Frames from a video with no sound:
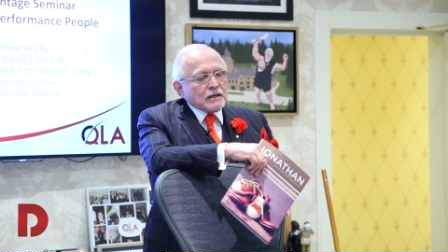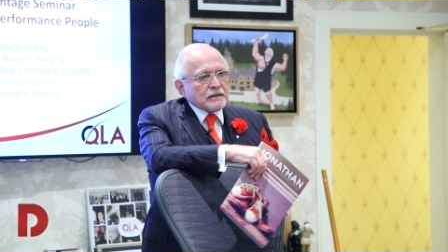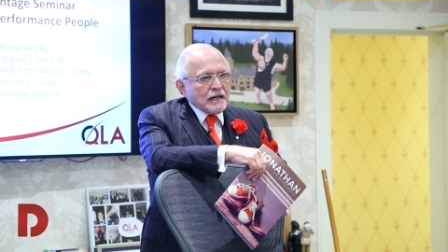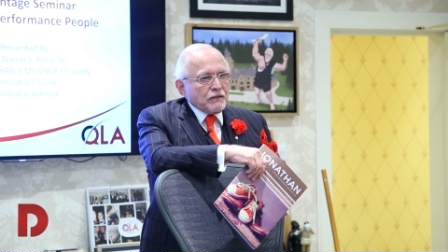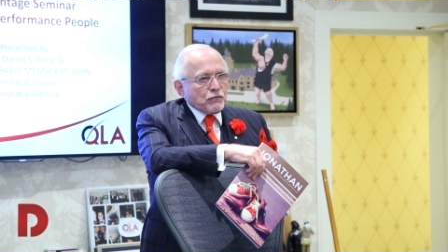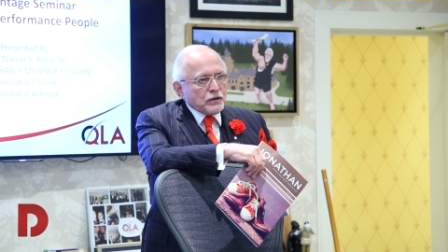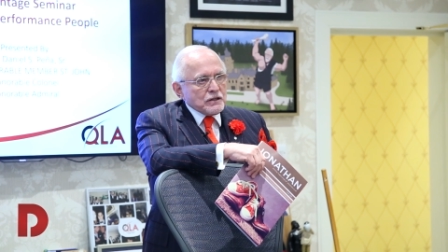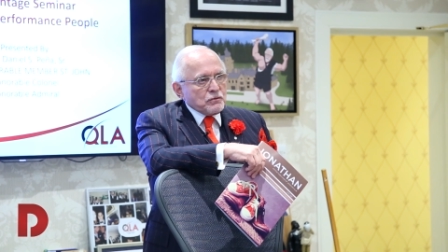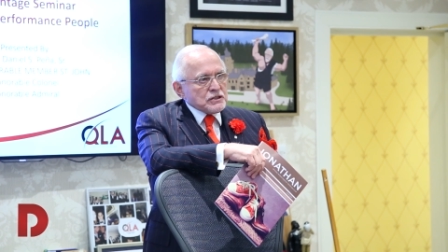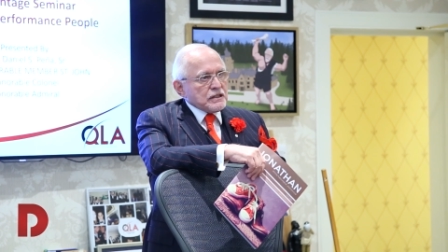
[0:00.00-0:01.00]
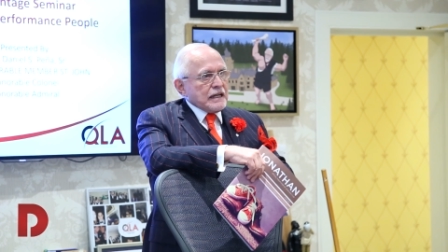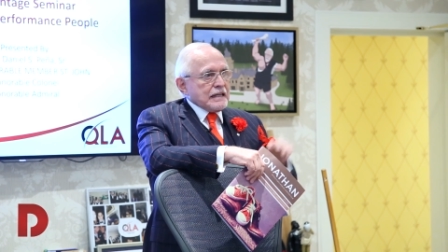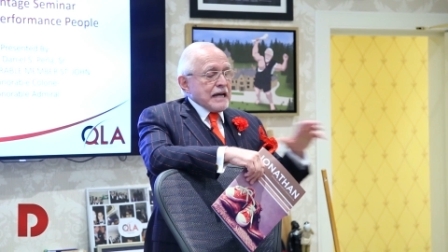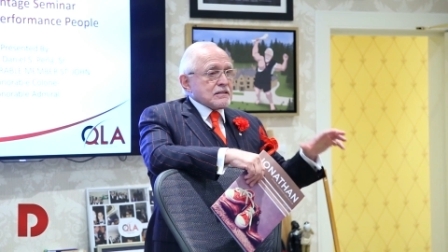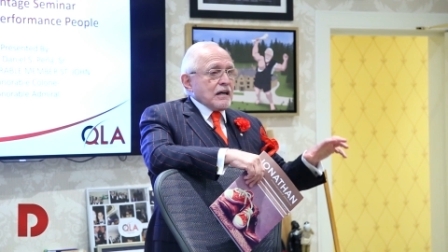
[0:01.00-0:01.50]
Bel-Air, California, which at
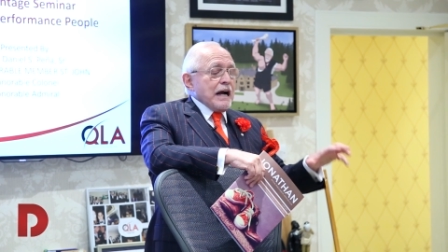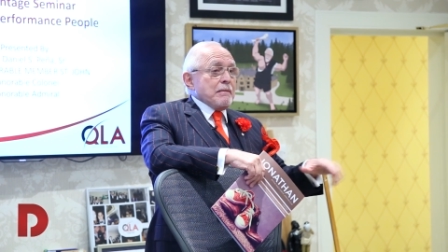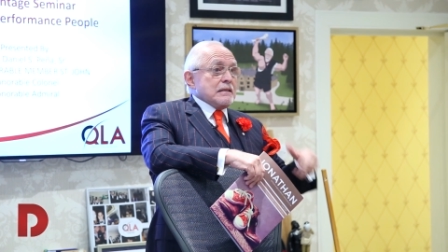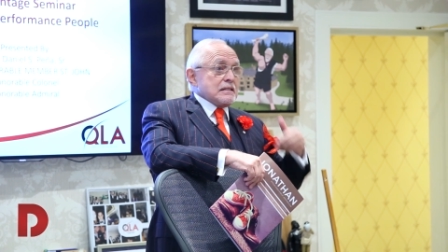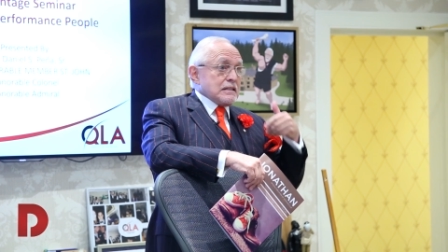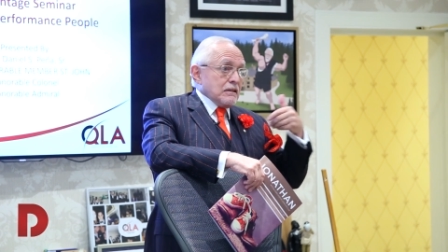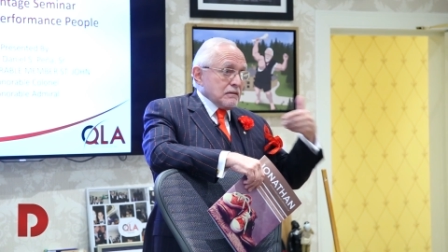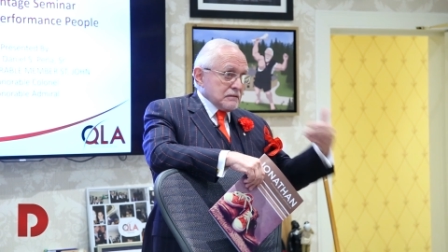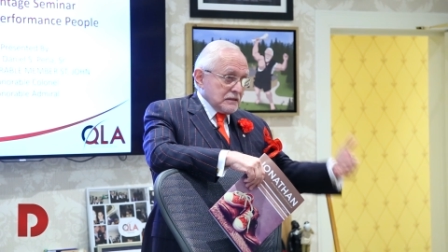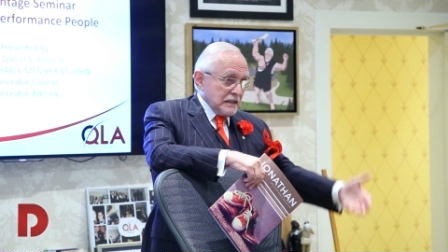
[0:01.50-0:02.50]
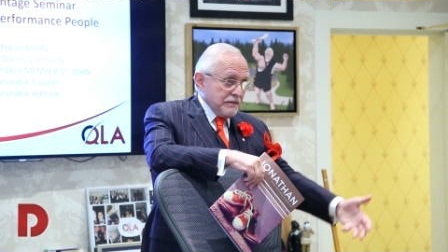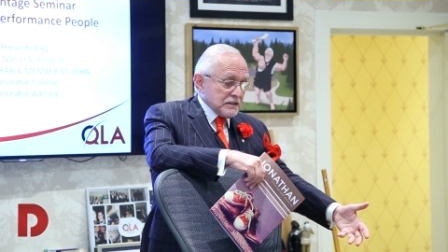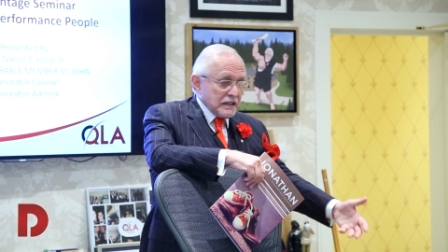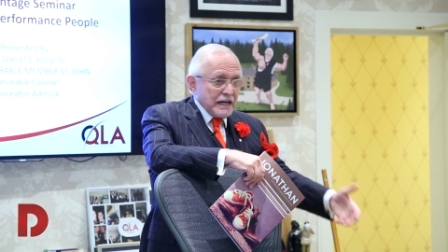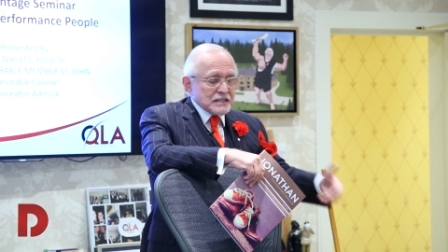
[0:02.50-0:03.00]
that time, and still t-
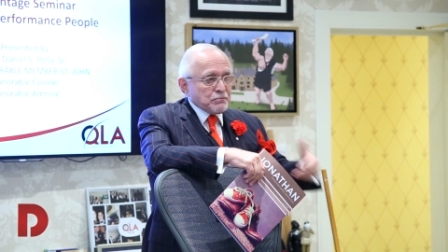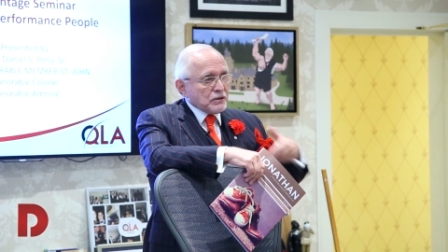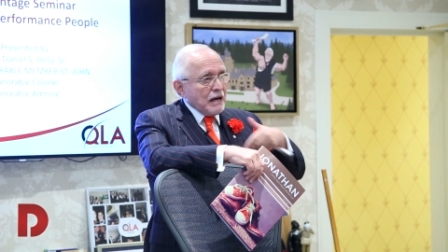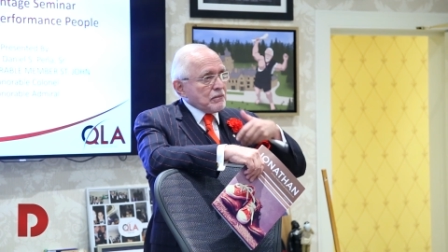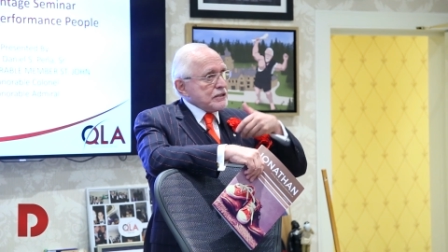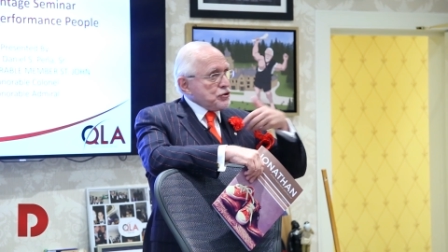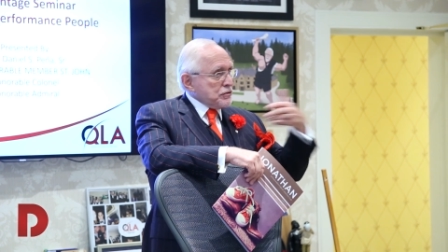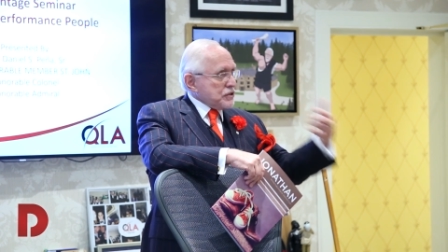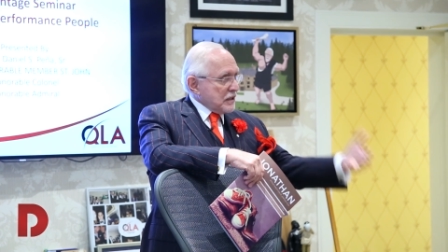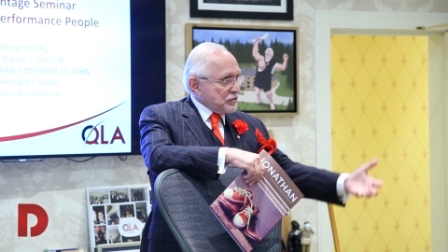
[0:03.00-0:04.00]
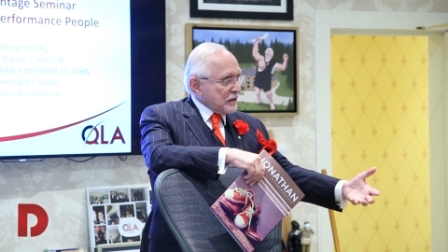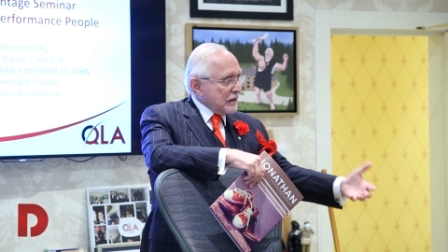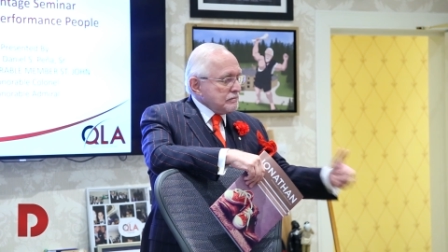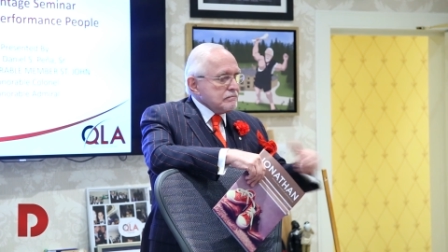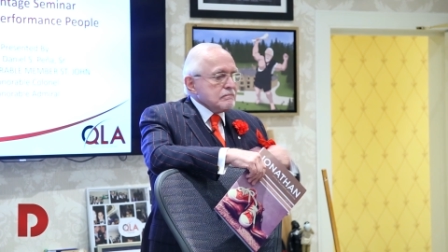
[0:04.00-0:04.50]
even today, is a predominantly Jewish country
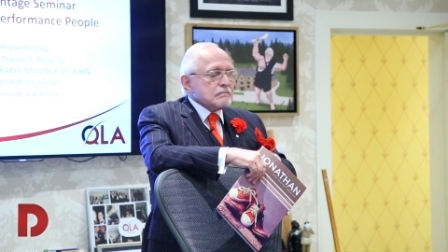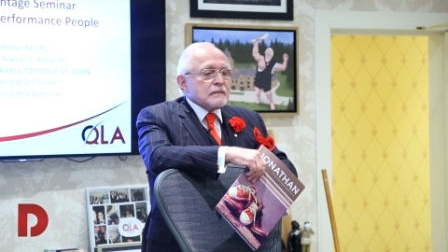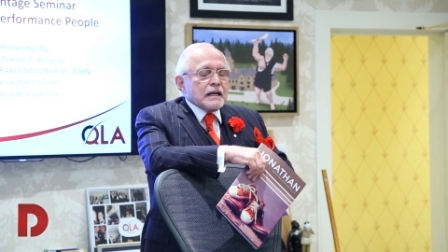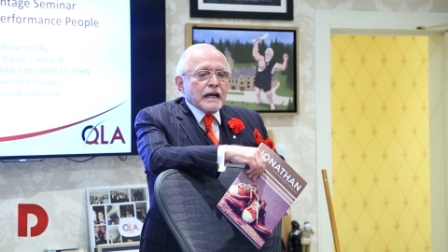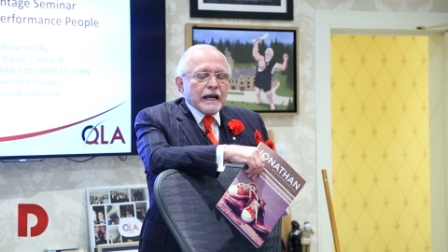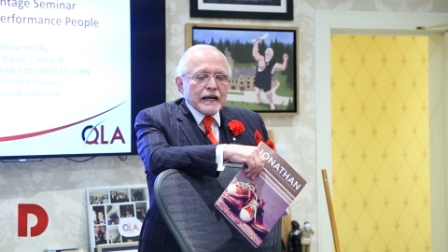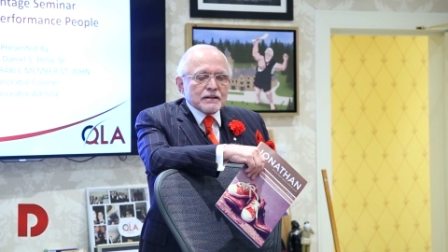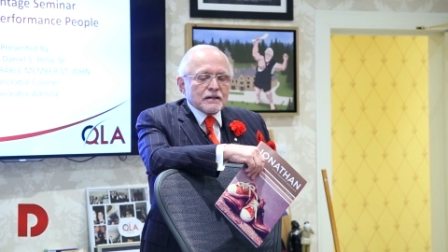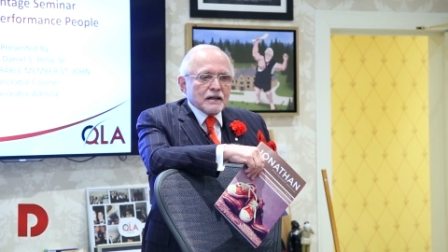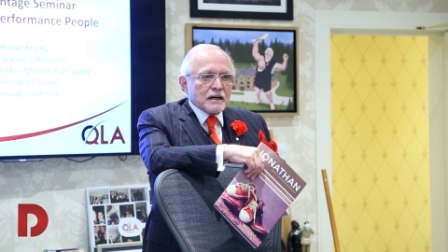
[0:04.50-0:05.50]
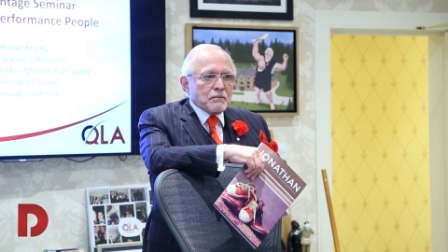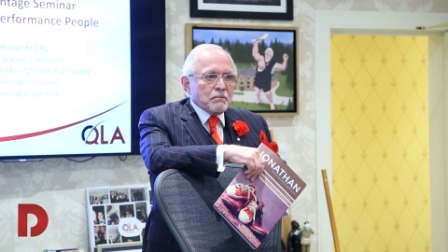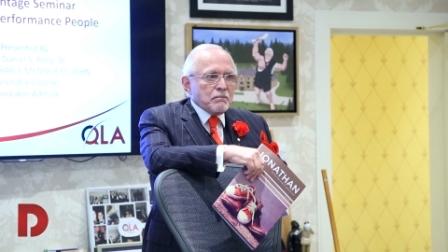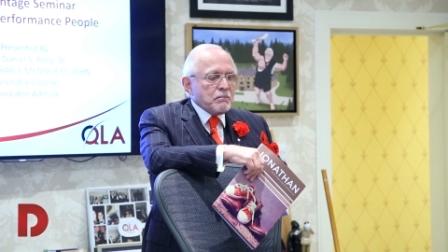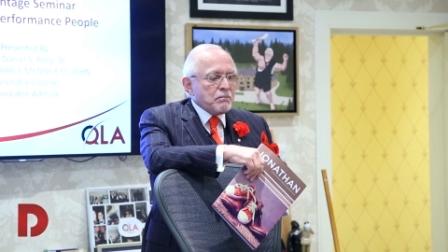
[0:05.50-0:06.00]
club. And,
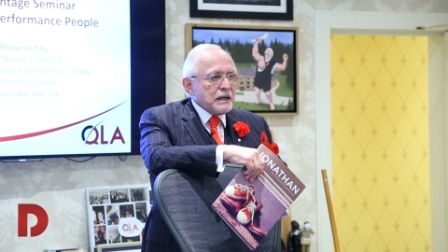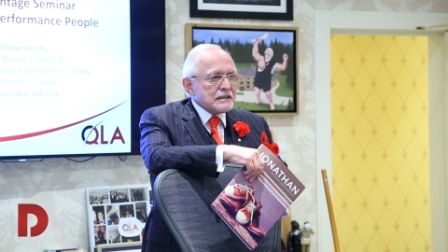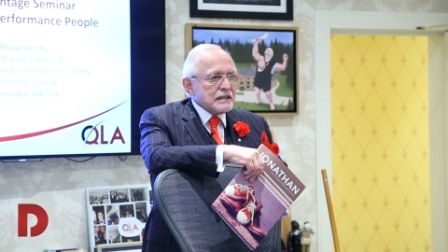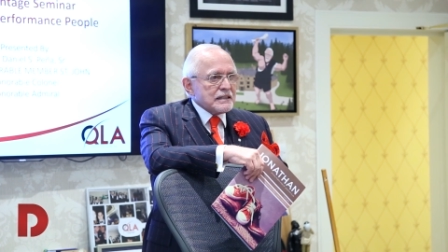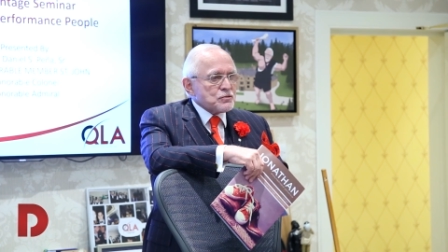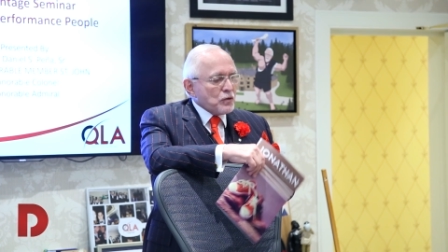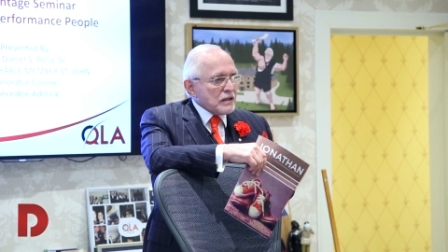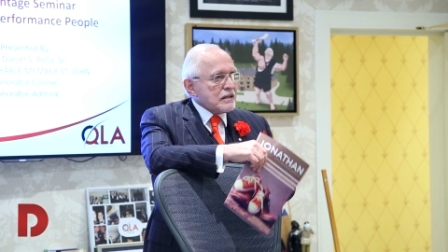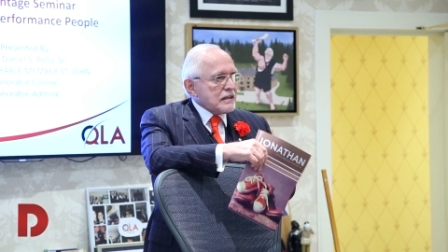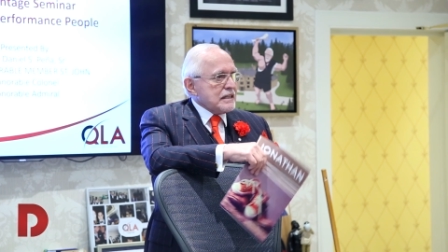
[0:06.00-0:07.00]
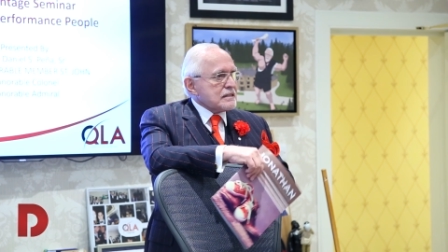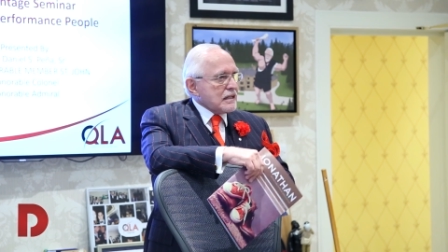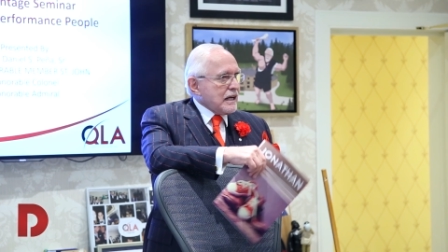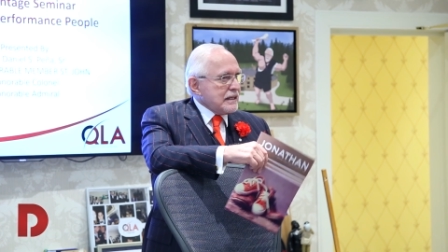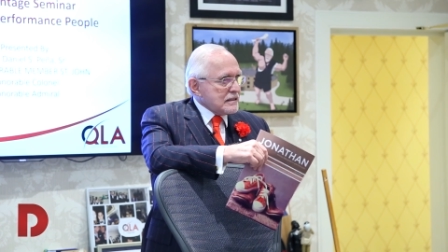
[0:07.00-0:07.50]
um, but it's one of the things
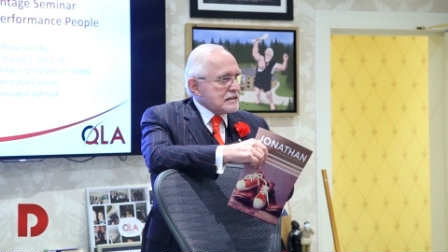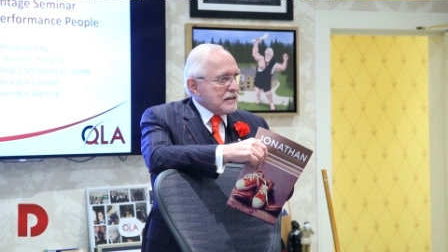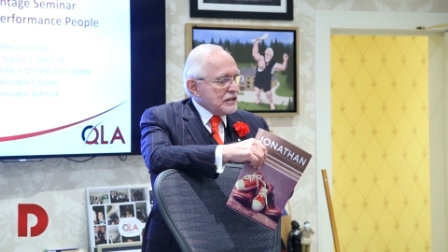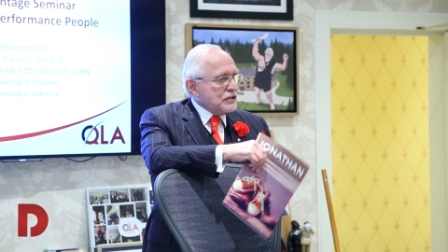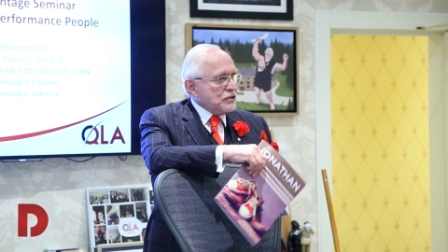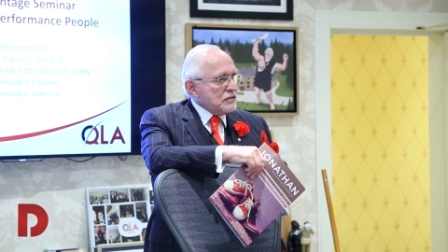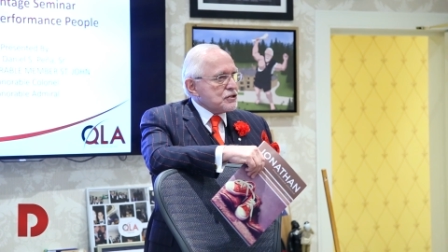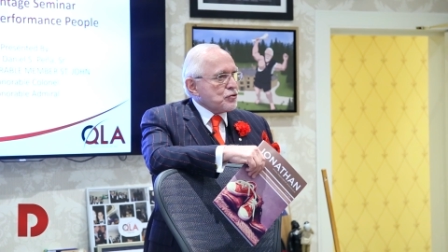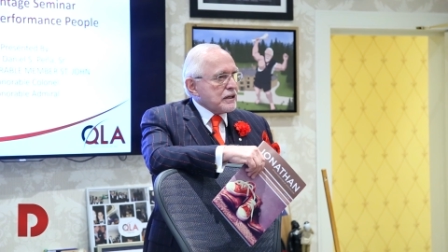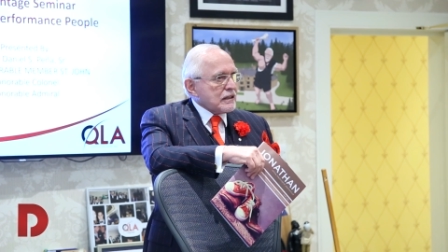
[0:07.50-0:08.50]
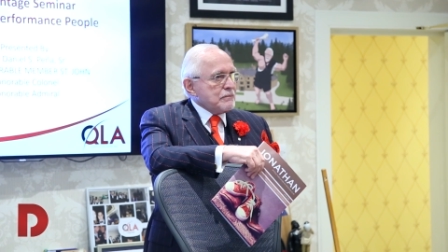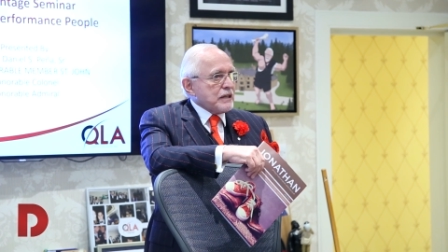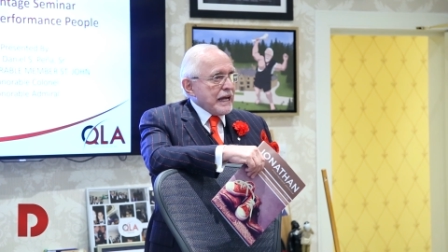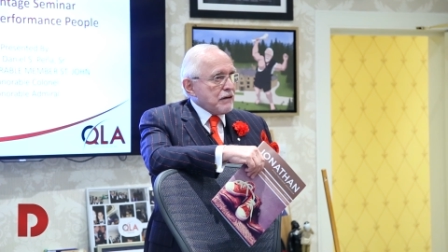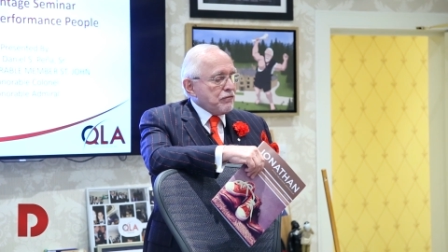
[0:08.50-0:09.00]
that I tell you to do is join a club
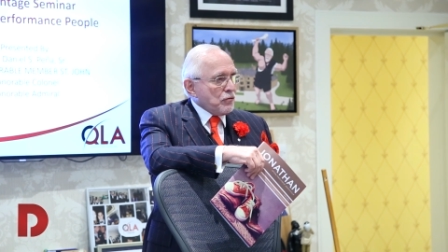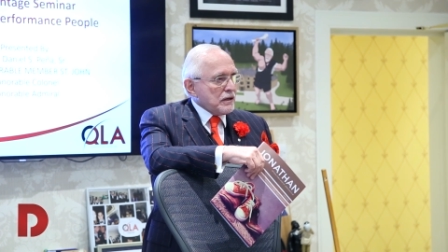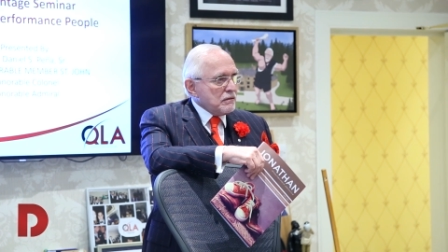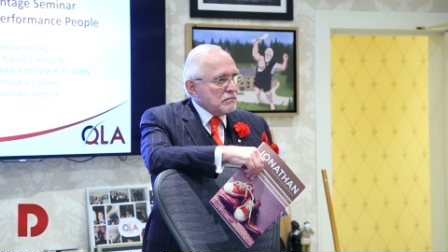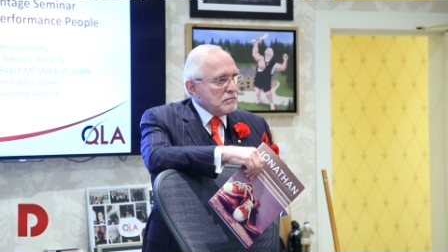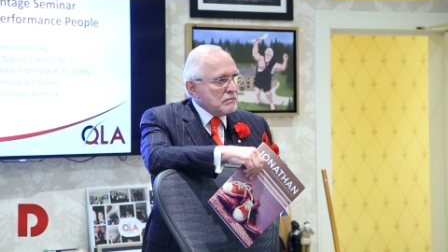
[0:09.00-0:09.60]
you can't afford.